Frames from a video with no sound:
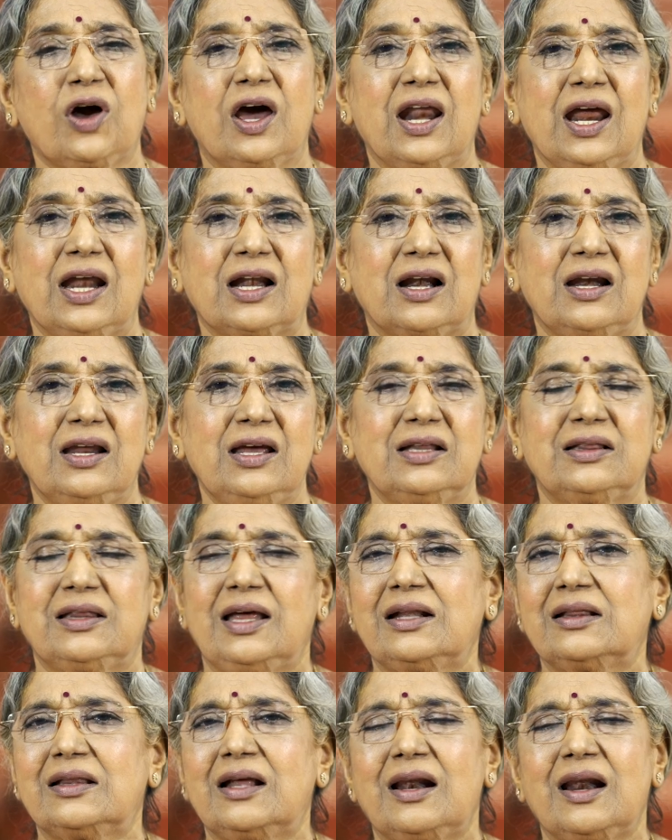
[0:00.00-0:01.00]
correctly
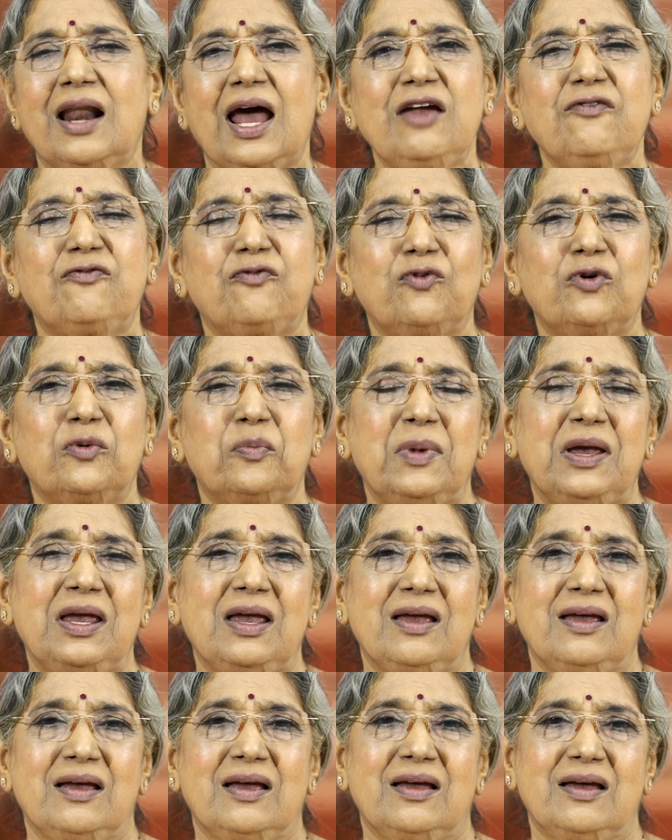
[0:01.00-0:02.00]
that the life would
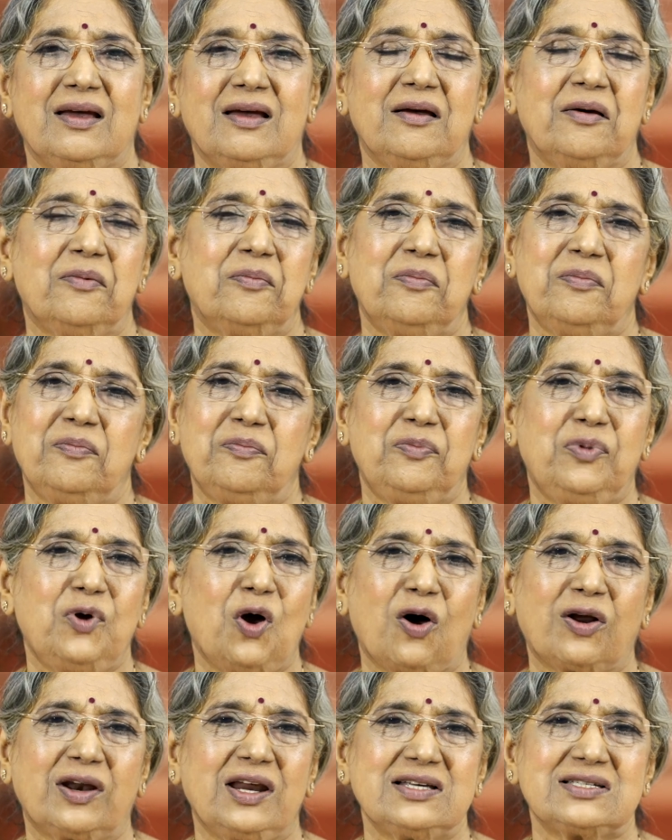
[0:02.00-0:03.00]
be
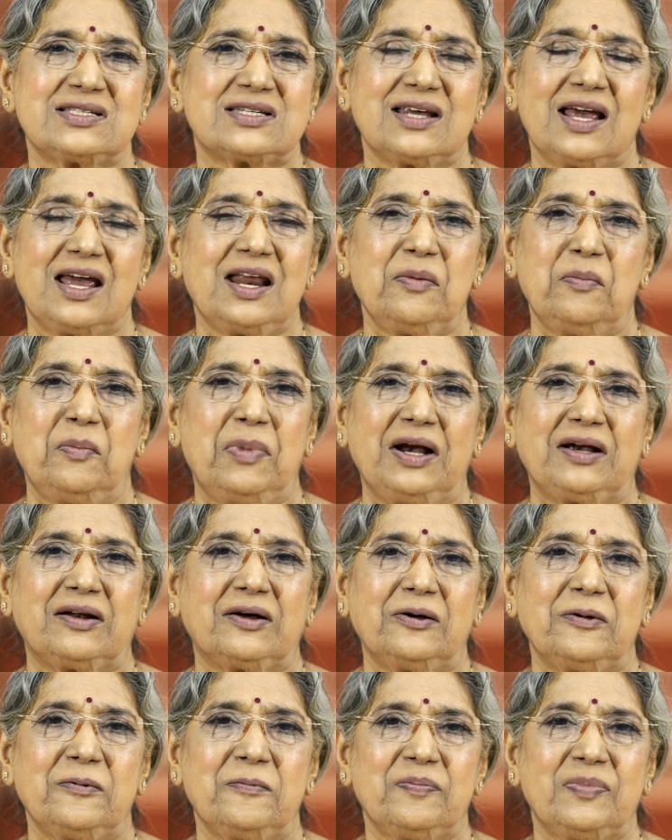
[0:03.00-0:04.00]
purest and
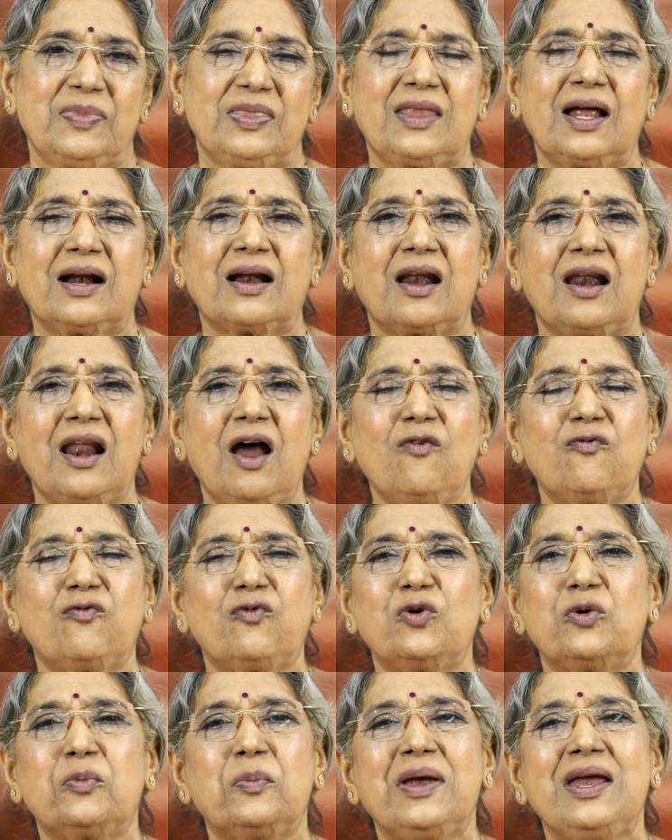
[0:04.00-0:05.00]
better, that love
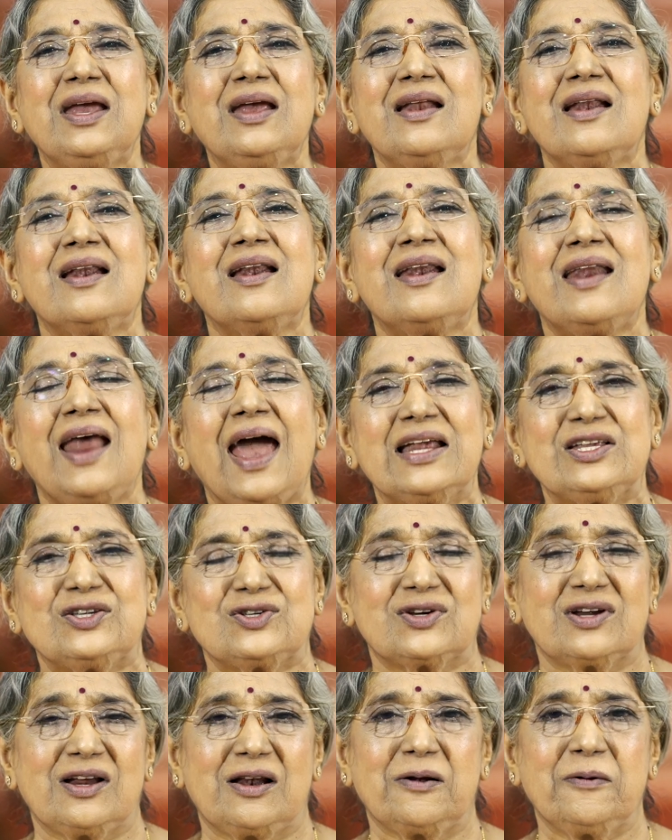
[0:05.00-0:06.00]
would be
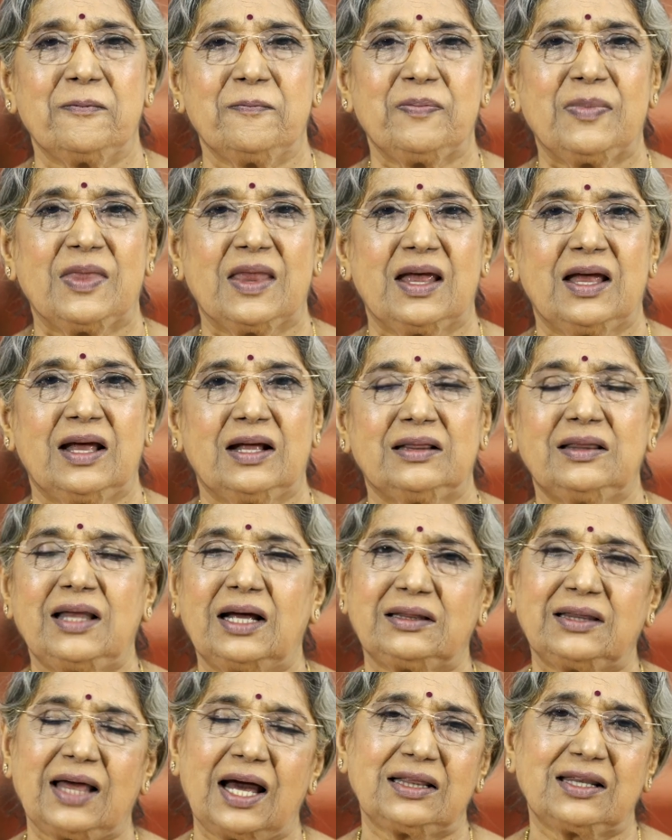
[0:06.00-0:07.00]
natural.
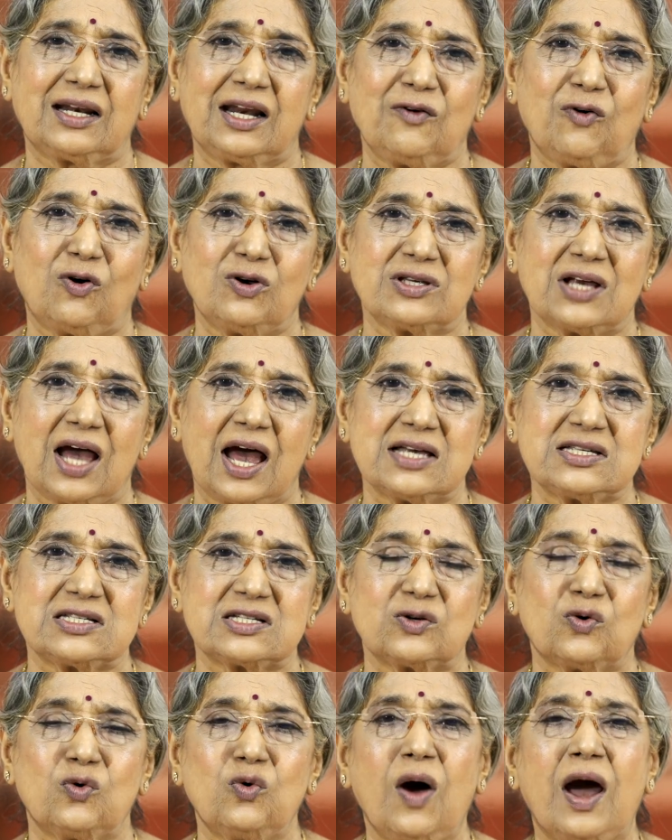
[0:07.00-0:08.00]
Dattatreya was
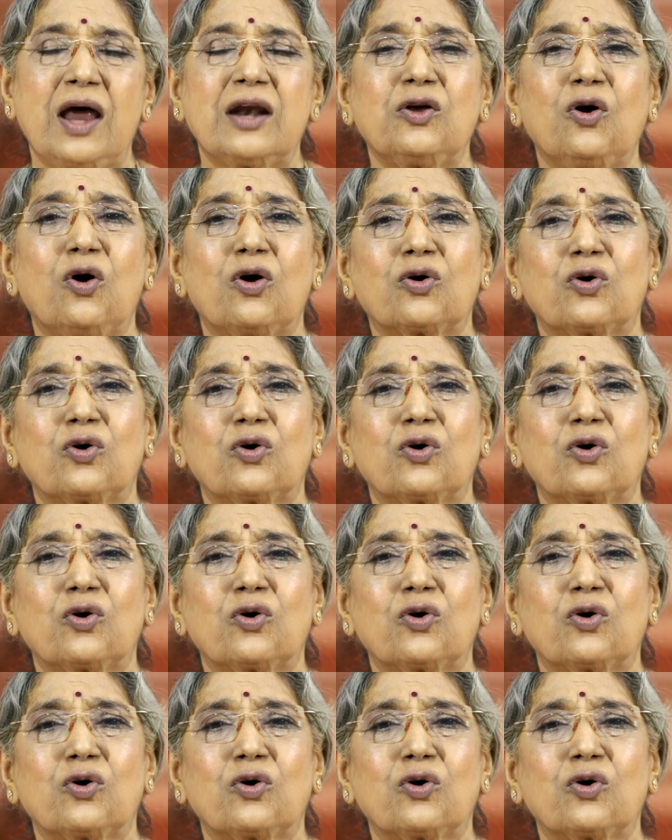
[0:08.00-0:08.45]
asked, who are your